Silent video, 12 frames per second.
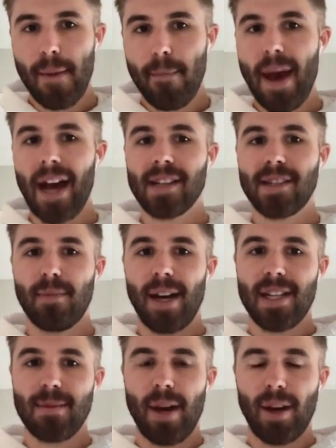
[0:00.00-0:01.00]

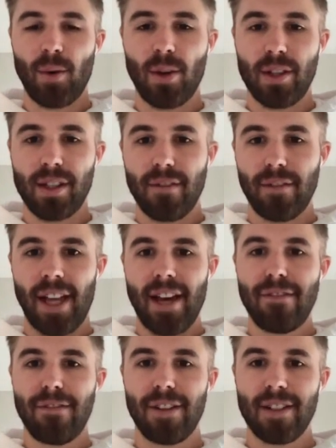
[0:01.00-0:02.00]
maximize my quality of
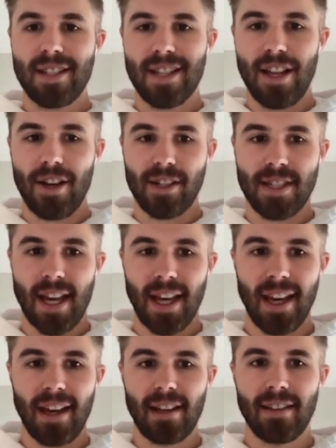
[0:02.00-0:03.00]
life for as long as I
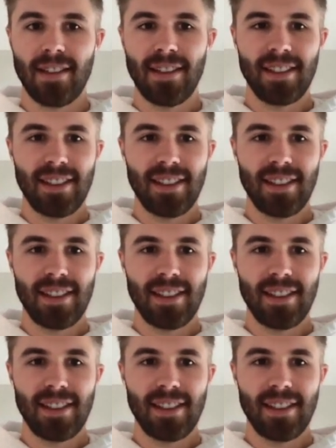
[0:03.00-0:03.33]
can.